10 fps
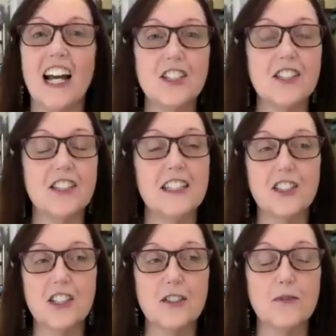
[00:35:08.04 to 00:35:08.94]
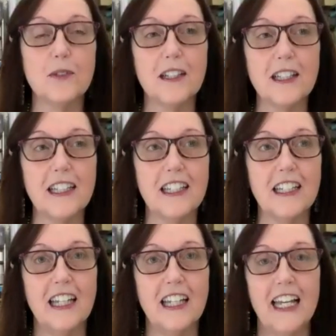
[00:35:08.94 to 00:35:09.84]
just it just really
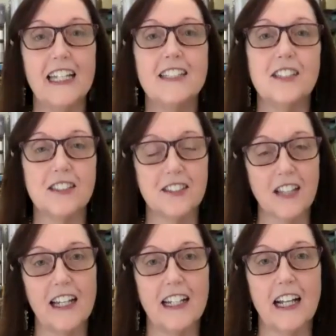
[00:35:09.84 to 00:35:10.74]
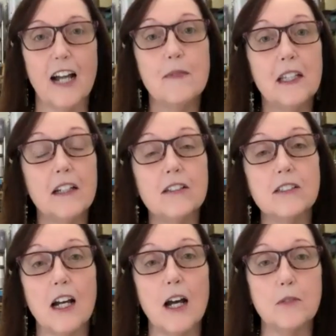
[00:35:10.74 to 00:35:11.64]
is exciting. I mean, there are
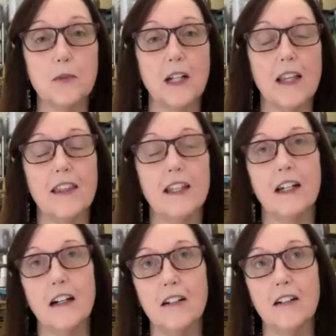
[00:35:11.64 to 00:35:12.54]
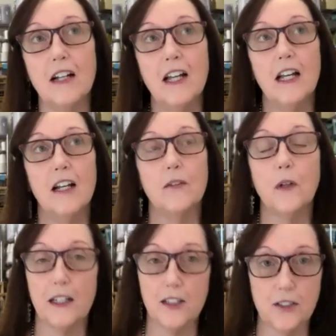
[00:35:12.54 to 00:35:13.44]
times when I think, oh, well,
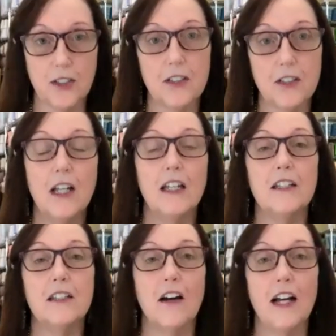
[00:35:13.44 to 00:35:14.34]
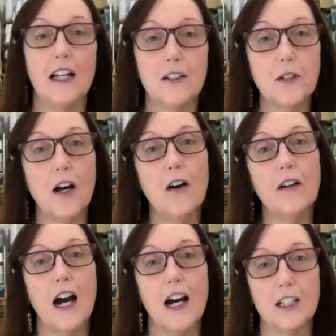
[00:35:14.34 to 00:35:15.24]
I used to you know, I, it, oh
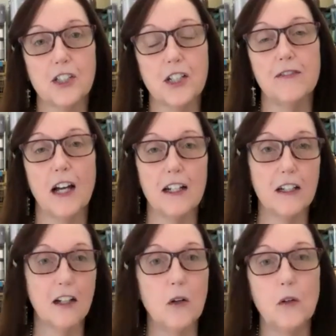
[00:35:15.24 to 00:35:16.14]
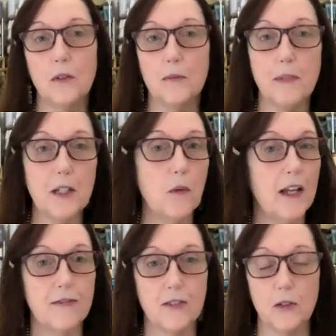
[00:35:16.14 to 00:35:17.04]
gosh, I've got to go be away
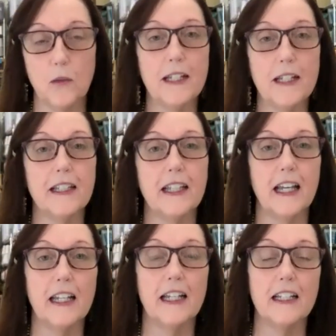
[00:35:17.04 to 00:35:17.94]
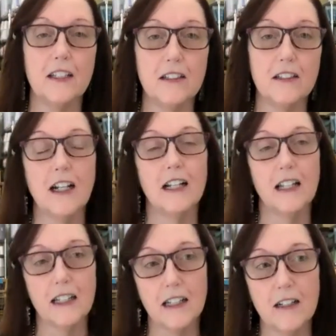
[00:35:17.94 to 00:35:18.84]
for a week again. And, you know, kind of
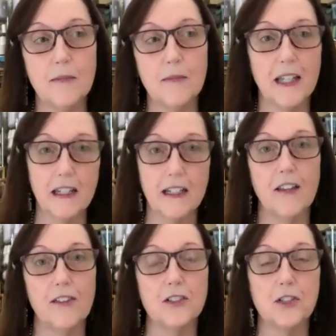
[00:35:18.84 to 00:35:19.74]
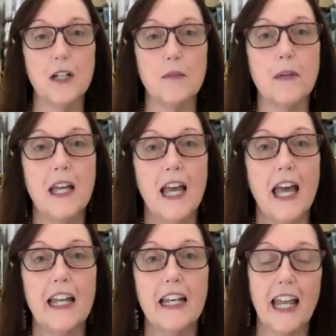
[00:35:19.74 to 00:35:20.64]
like, oh man, another trip.
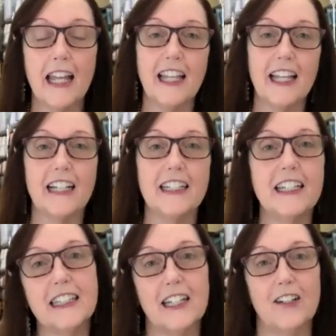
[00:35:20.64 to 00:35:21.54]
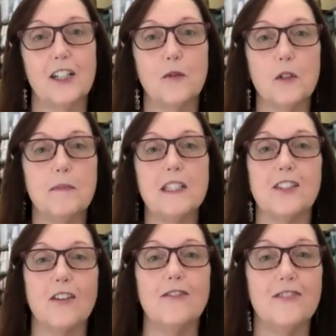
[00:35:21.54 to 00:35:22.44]
And, and then I'd get there and it would be
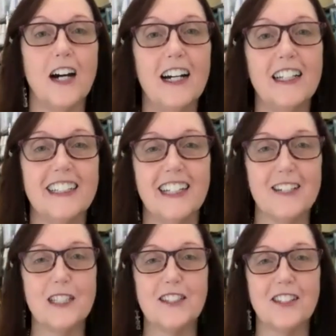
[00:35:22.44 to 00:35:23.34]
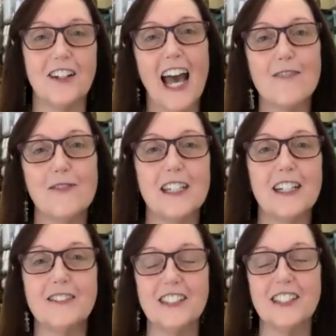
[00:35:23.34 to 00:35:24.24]
so fun and I'd be so happy I
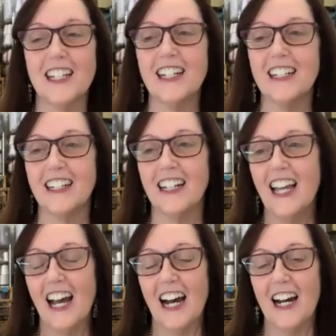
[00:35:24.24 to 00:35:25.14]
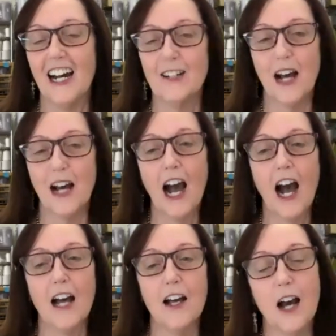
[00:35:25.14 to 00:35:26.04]
was there. Um, I, uh,
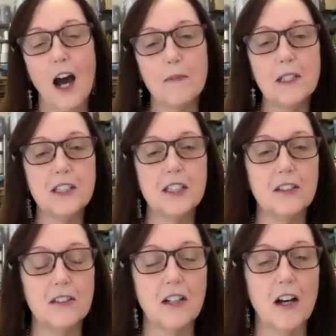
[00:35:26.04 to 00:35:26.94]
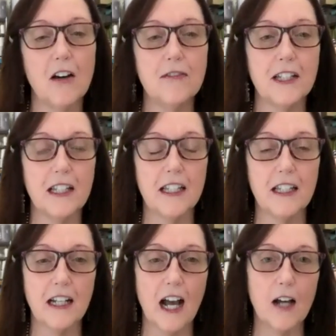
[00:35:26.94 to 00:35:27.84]
uh, up until COVID
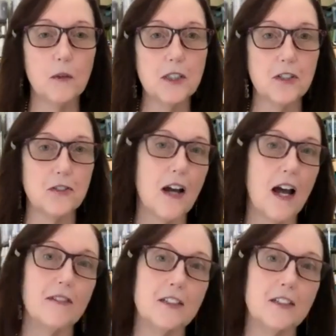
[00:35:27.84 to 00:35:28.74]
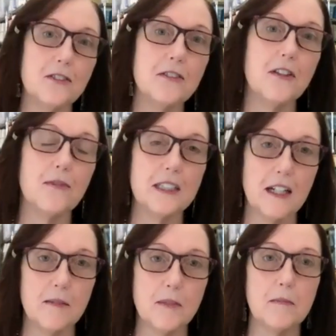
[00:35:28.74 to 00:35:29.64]
hit, I was traveling two to three
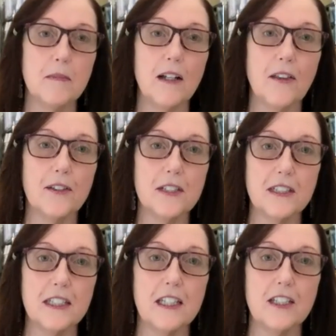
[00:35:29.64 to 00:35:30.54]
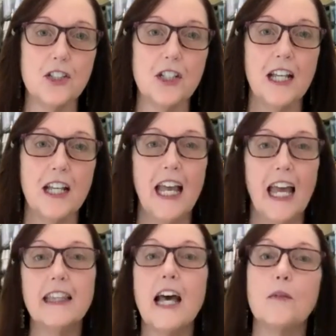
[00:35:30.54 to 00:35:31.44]
times a month to teach.
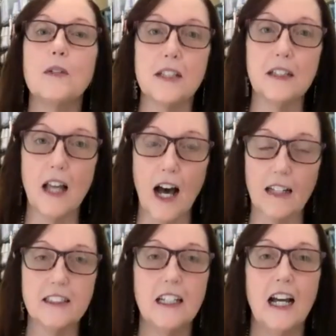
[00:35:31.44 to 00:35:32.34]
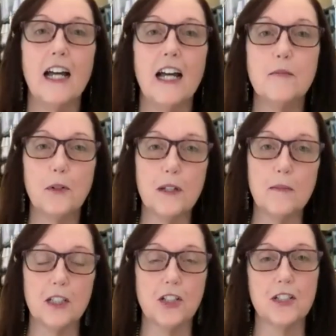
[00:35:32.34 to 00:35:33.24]
And that was a lot I had pretty
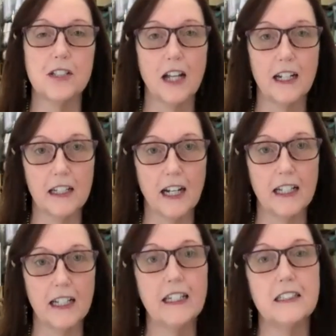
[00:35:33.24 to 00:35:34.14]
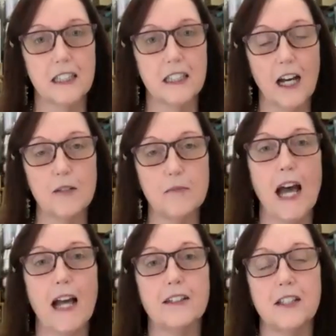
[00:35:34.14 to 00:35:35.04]
much decided I needed to cut
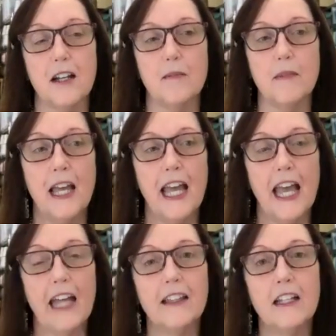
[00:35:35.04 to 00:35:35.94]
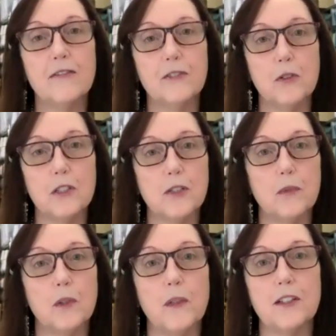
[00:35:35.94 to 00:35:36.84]
back some. And then of course
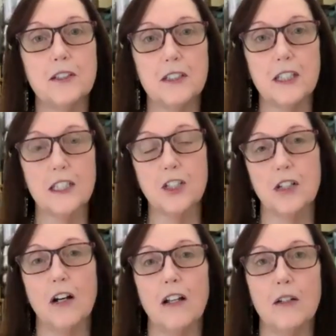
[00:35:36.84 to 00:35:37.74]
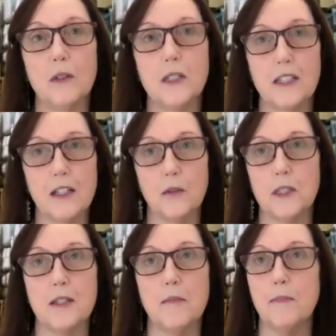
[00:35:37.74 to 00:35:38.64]
when we couldn't teach at all it was it
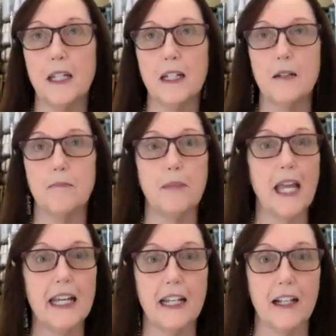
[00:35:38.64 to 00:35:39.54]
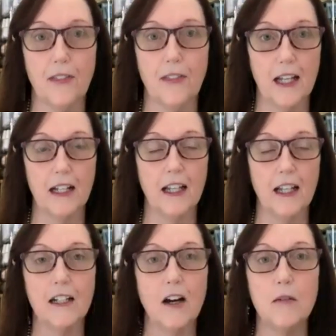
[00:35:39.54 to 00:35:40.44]
was a big panic thing like
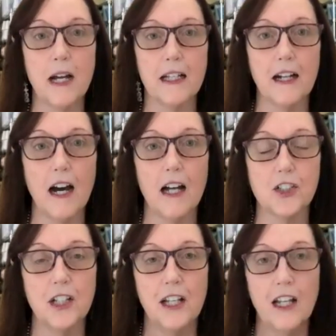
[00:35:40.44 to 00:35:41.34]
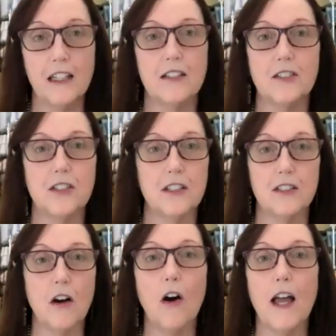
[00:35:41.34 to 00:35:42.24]
oh my mm-hmm. gosh there's there
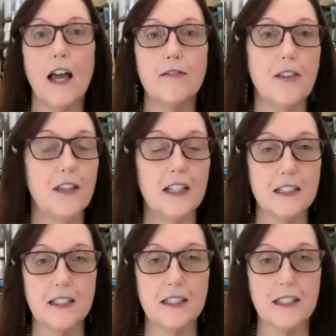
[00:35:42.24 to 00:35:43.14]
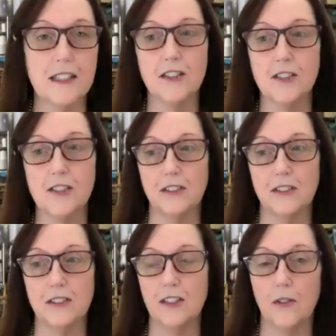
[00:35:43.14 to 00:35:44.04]
all, everything is
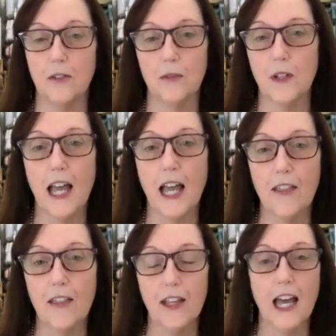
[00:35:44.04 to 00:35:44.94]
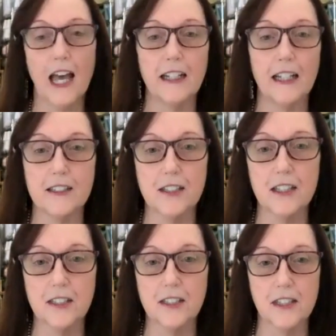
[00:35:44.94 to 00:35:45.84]
canceled you know I, I think I had like
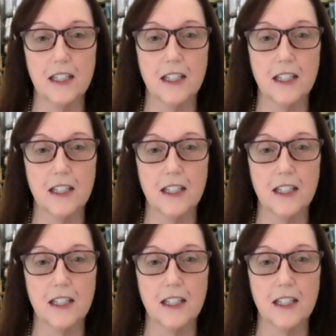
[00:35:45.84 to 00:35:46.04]
six